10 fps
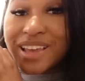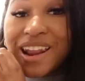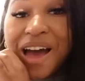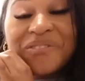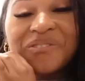and
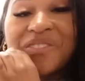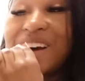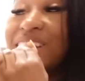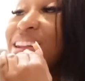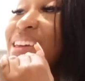I
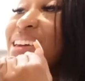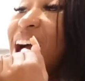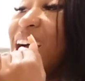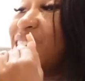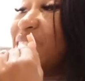finally
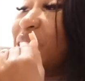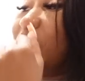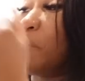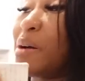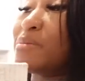got
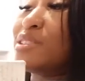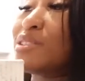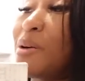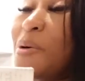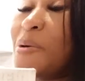them. I'm
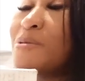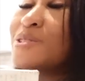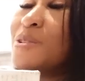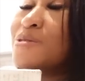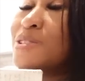so,
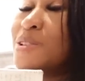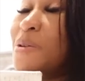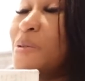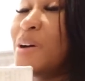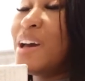so,
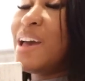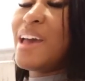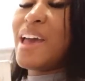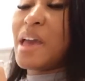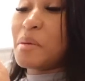so
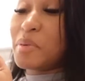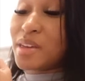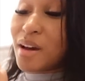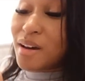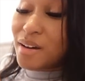happy
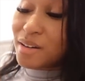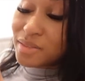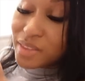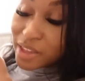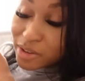
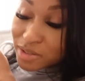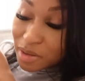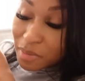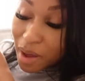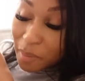y'all. Thank you
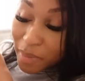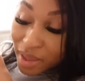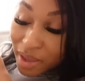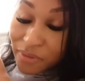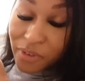to my
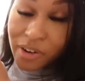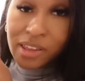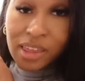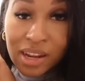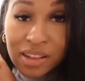man for
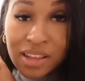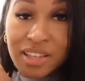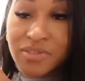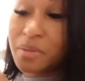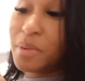getting
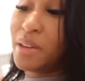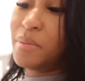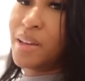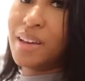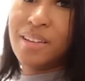these for me
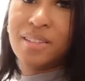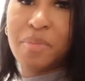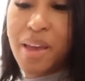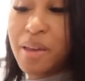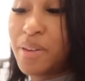because
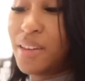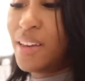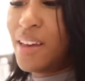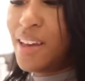baby,